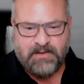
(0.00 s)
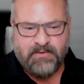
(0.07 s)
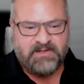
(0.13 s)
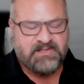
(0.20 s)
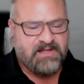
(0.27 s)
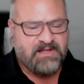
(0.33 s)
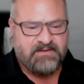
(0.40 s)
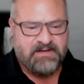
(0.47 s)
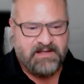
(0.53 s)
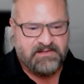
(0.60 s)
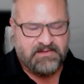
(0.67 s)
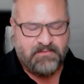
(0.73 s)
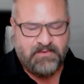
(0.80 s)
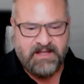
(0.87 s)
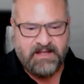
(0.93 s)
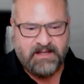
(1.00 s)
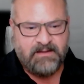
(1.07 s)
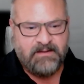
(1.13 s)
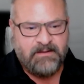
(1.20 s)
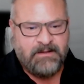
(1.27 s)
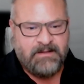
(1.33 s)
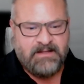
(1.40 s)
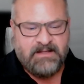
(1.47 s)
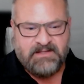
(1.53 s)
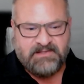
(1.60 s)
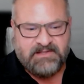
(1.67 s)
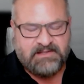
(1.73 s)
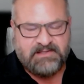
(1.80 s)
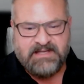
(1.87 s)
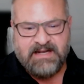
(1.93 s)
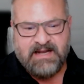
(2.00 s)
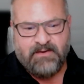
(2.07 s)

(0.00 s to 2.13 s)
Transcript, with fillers: I worked seven days a week, sixteen